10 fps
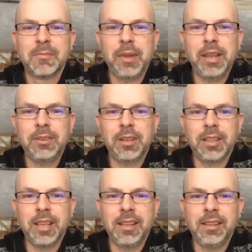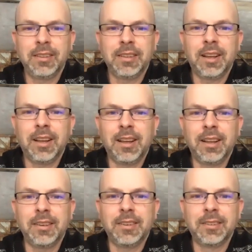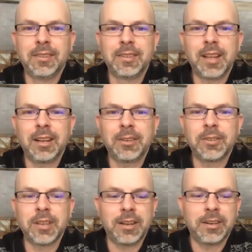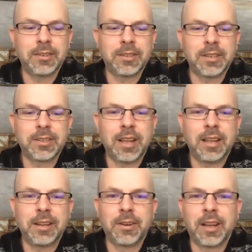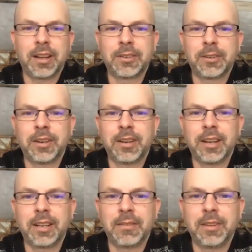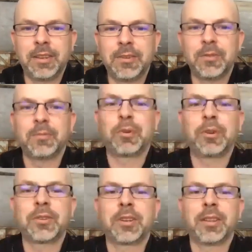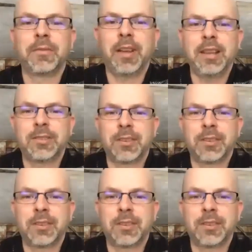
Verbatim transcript: Basically, uh, Doctor Saunders is not your doctor and not giving you personal advice,